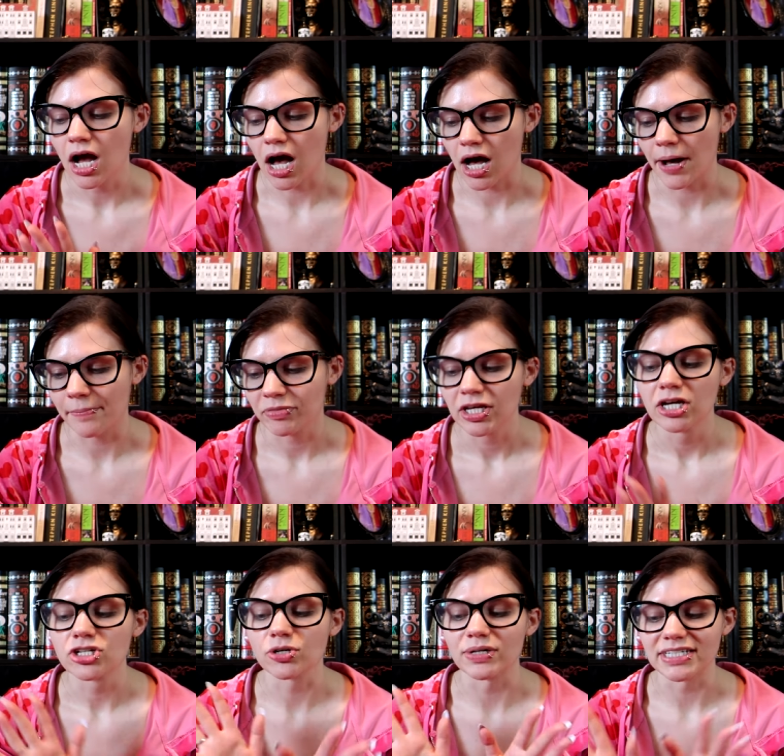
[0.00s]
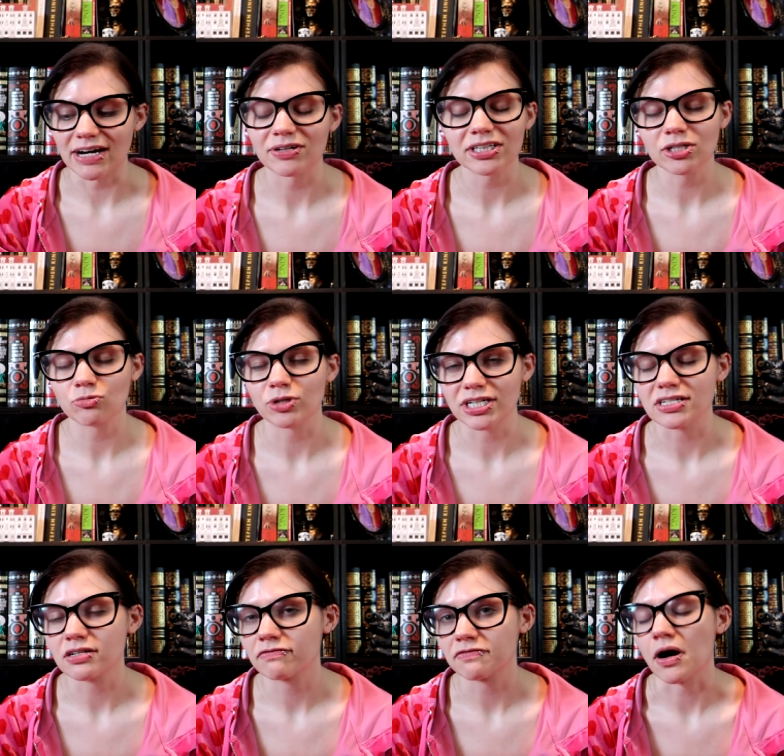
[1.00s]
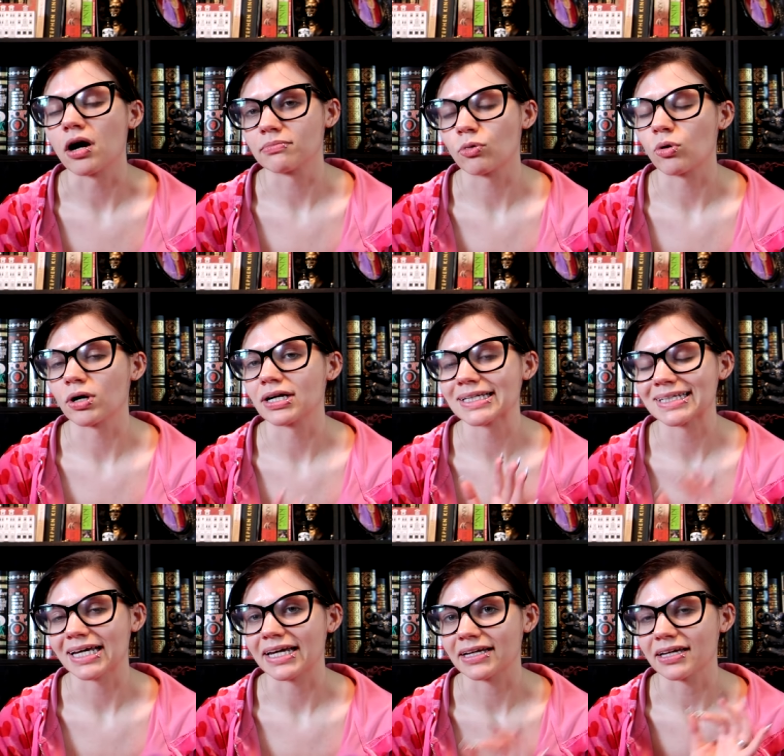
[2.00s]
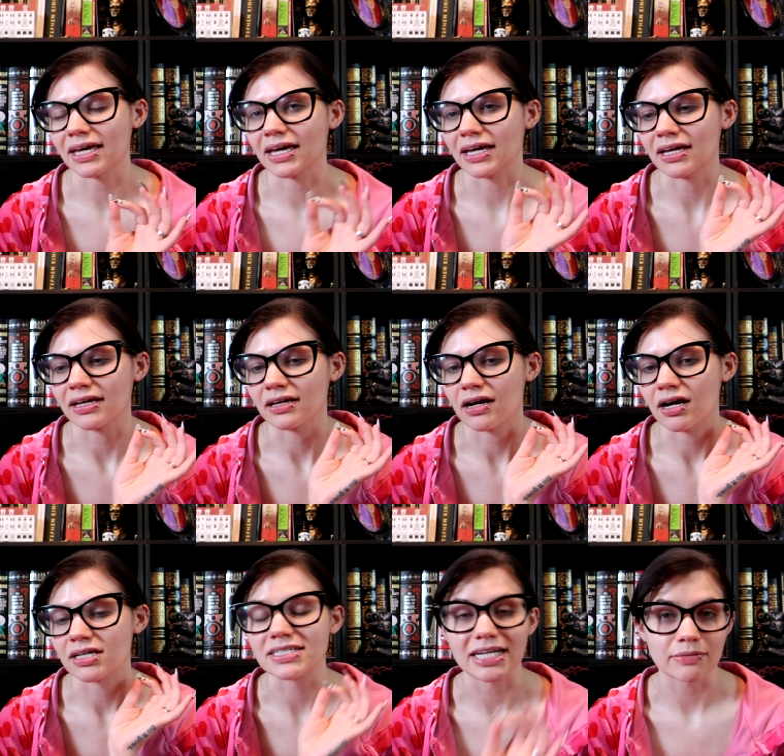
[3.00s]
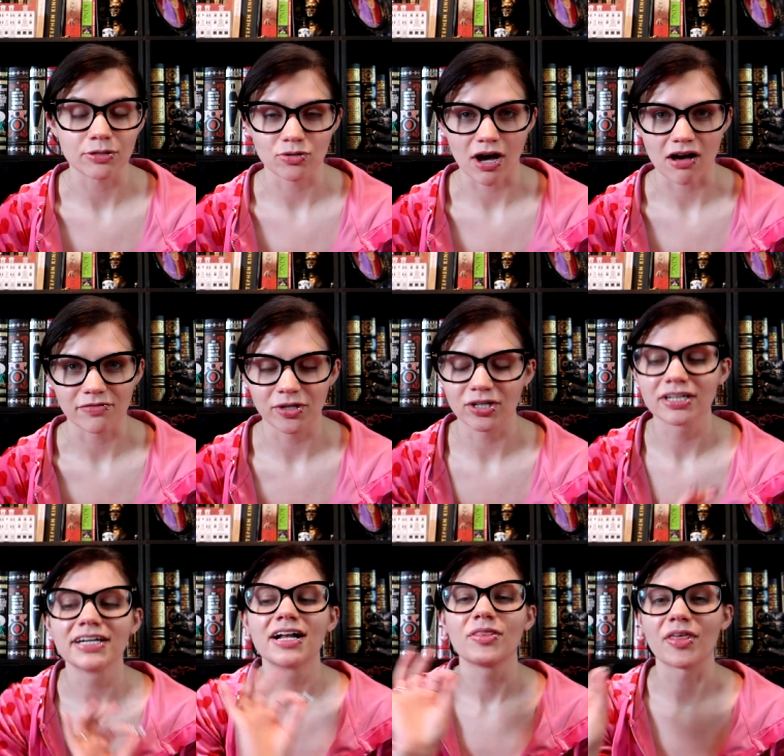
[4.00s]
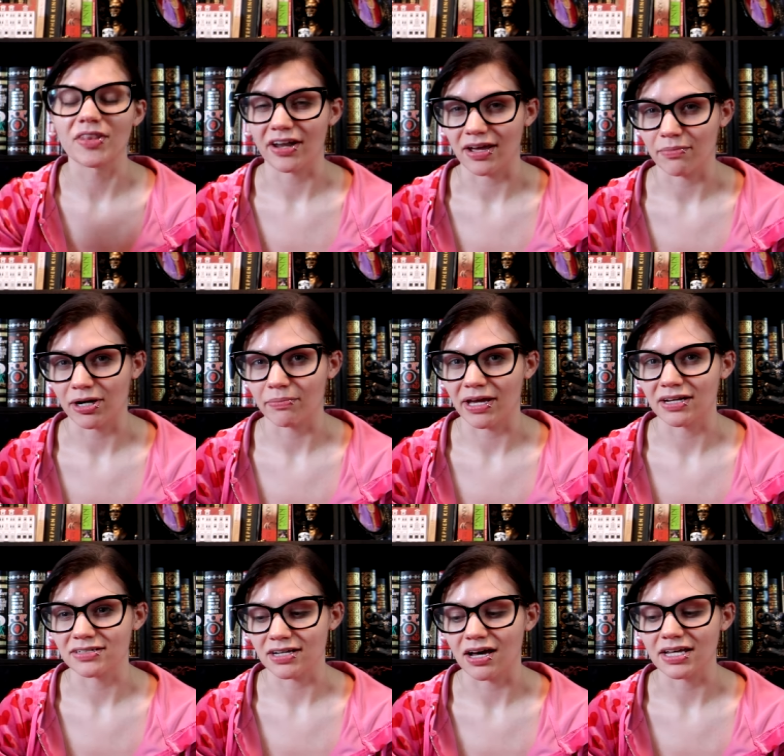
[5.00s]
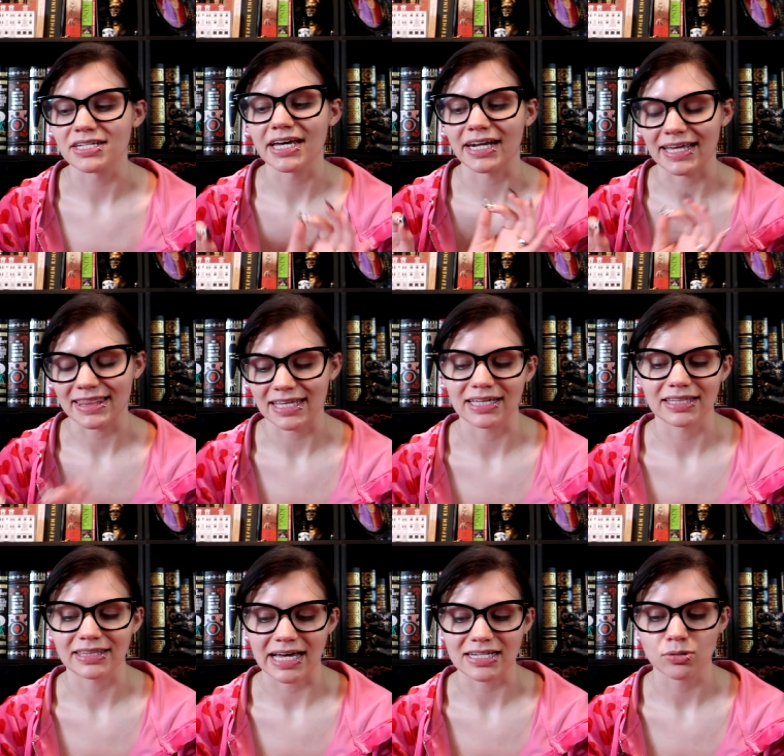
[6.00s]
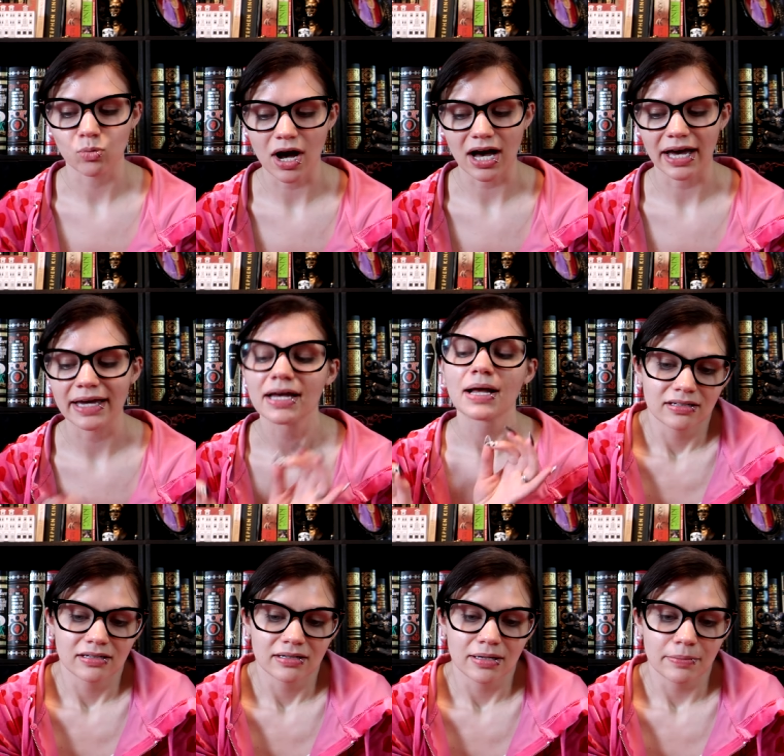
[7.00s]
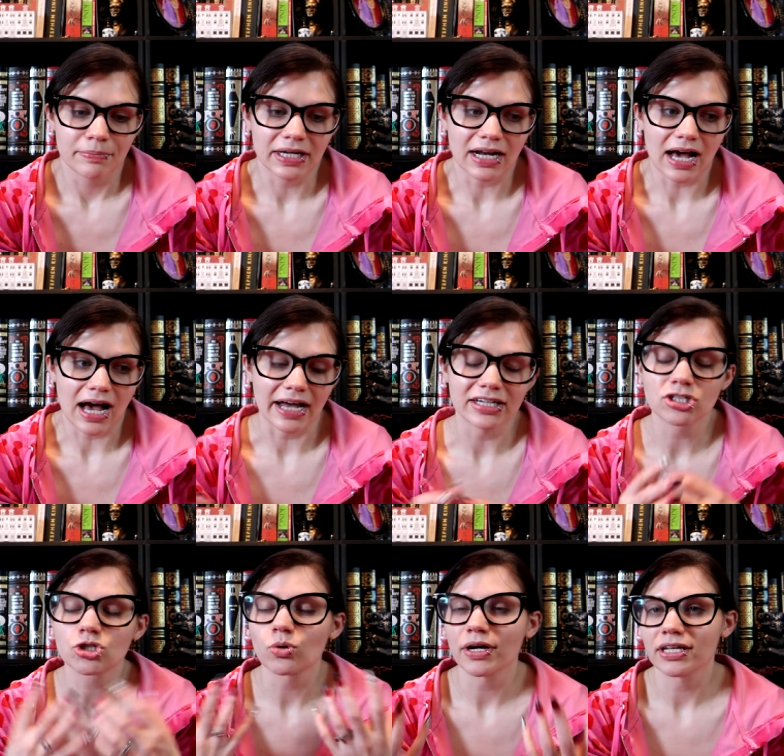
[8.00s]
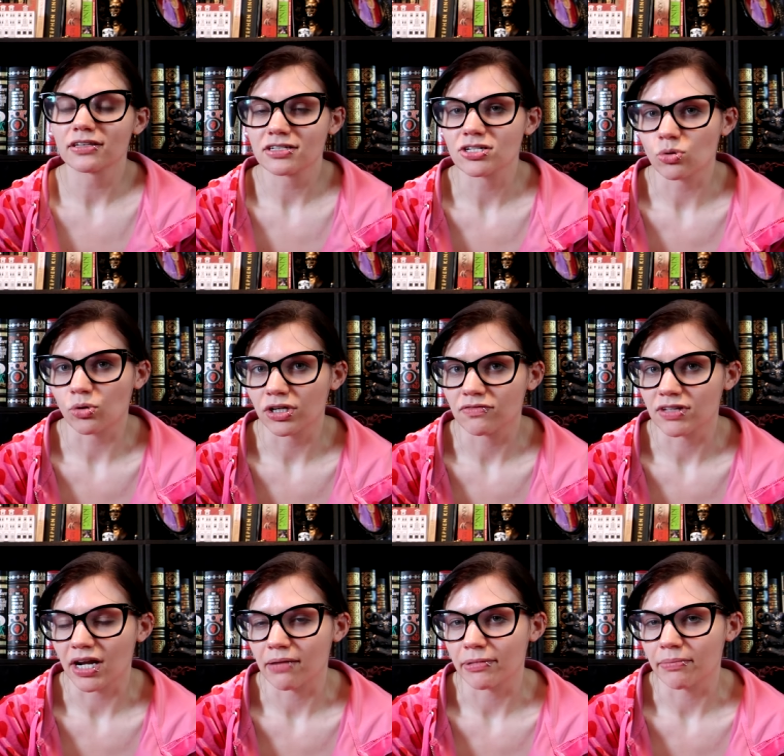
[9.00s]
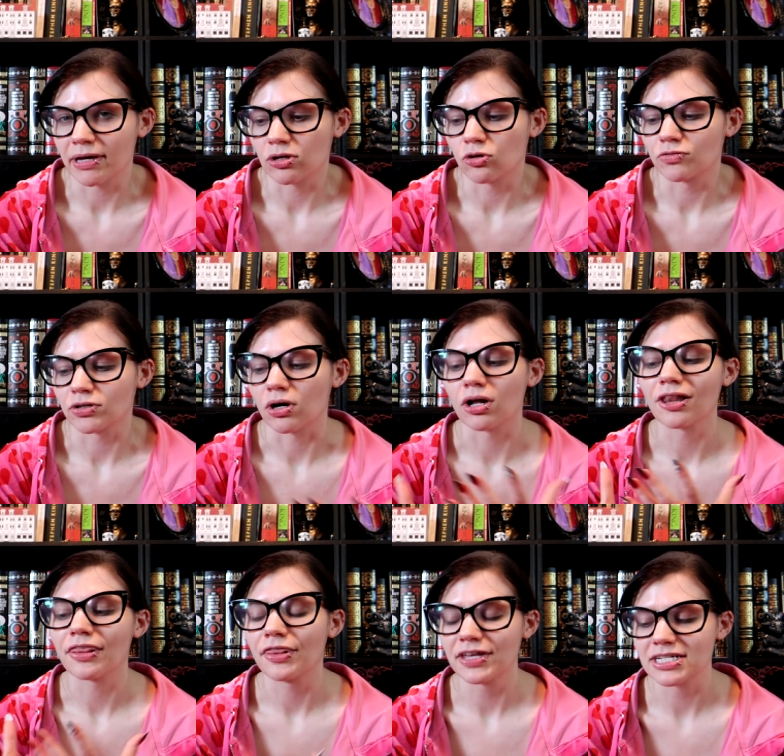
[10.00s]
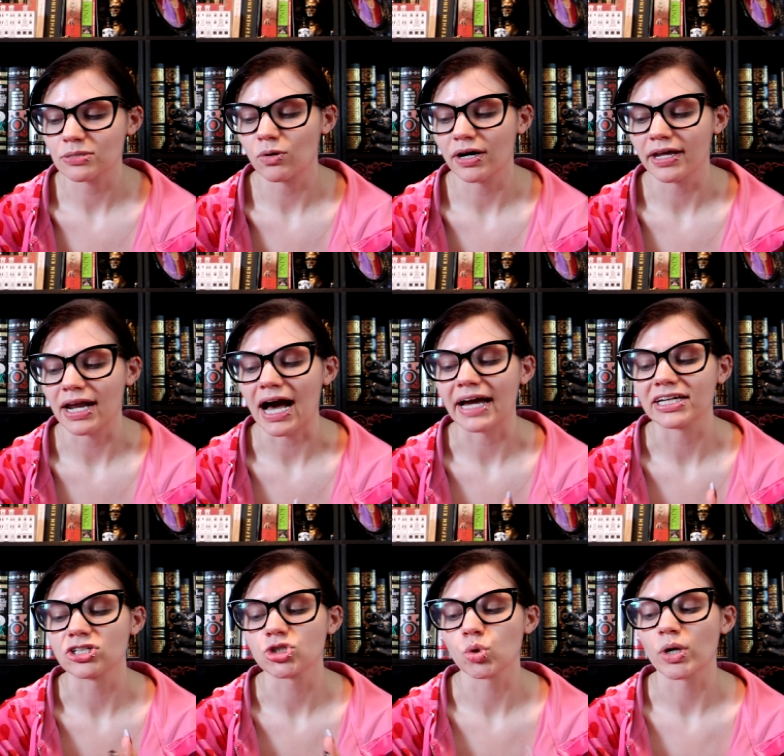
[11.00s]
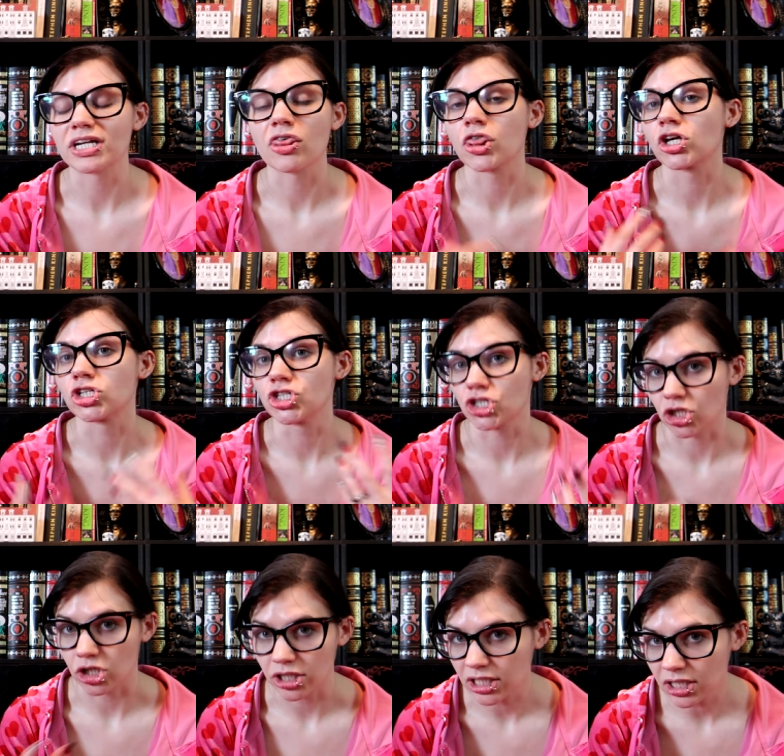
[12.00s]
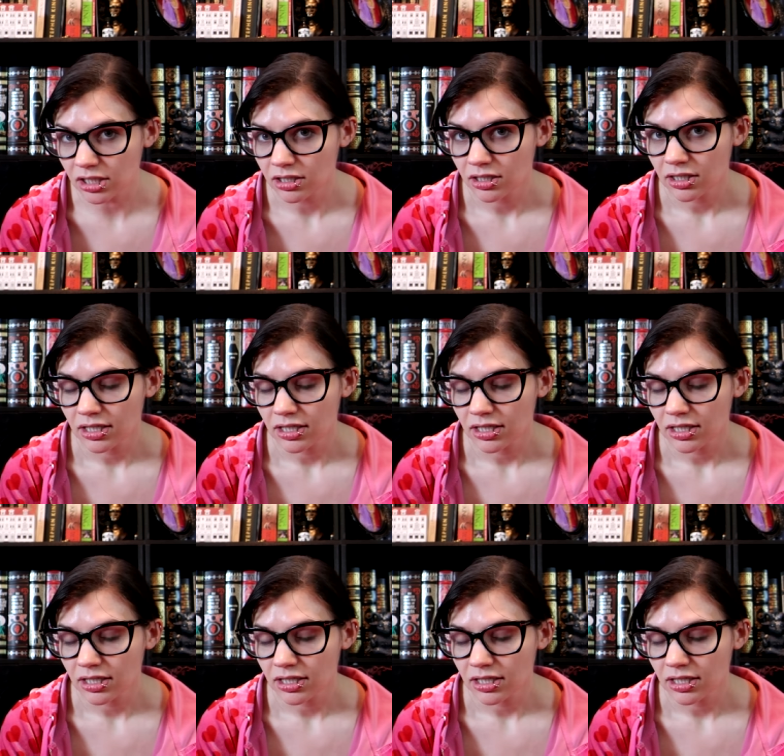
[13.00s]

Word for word: Um, so it definitely reads far more like a uh, debut novel than The Nightmare Man does, and I think that that's why. But I enjoyed the story of The Nightmare Man overall. This one, I enjoyed the journey